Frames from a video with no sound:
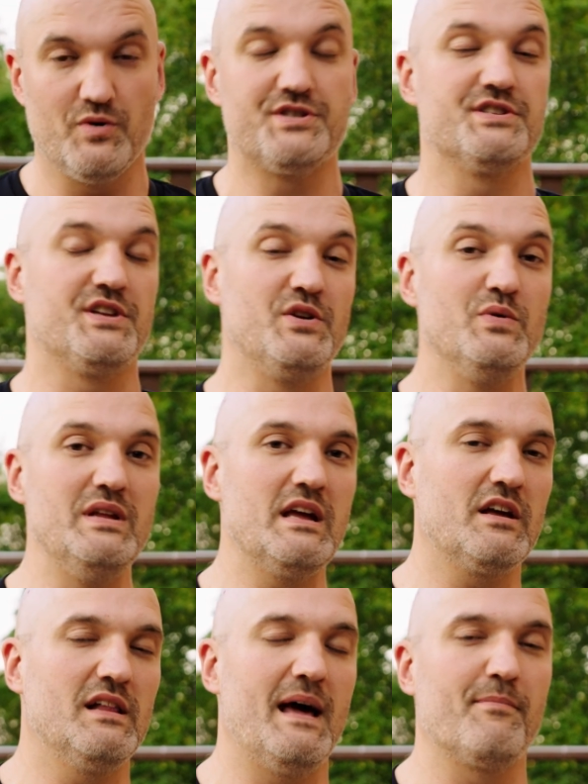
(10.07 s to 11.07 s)
which is a
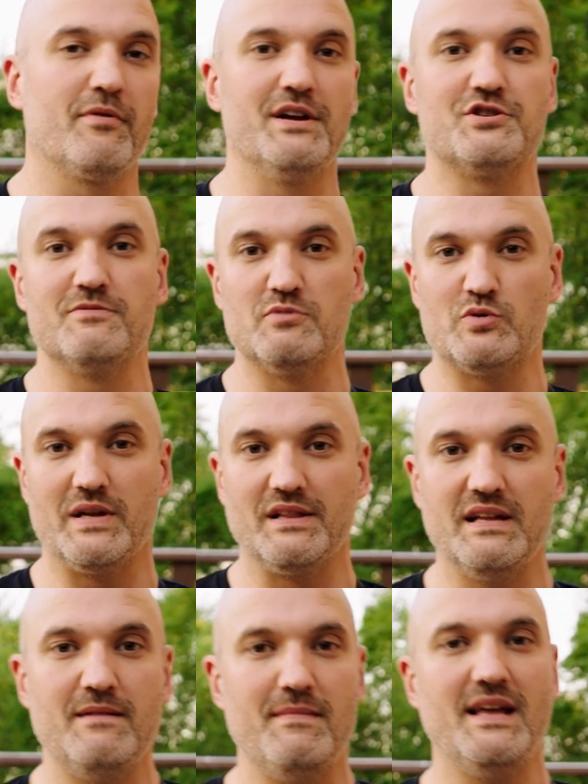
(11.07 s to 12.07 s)
unique collaboration
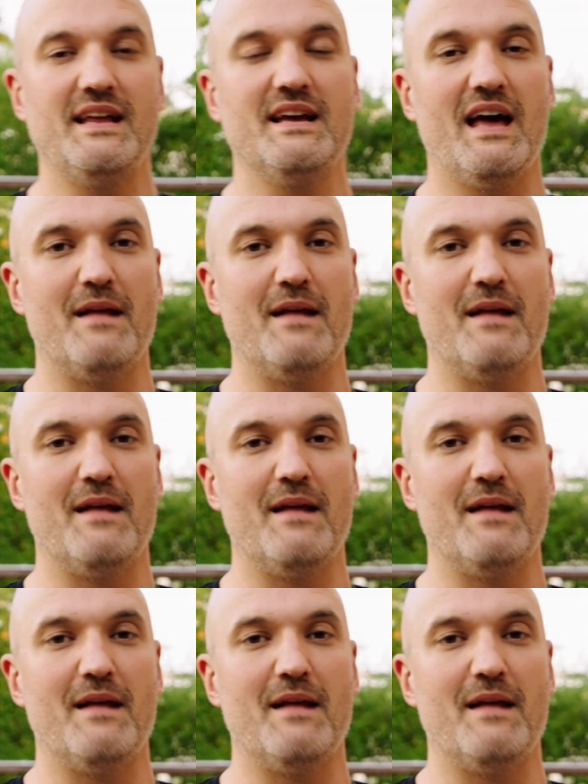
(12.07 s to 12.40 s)
between Lee Media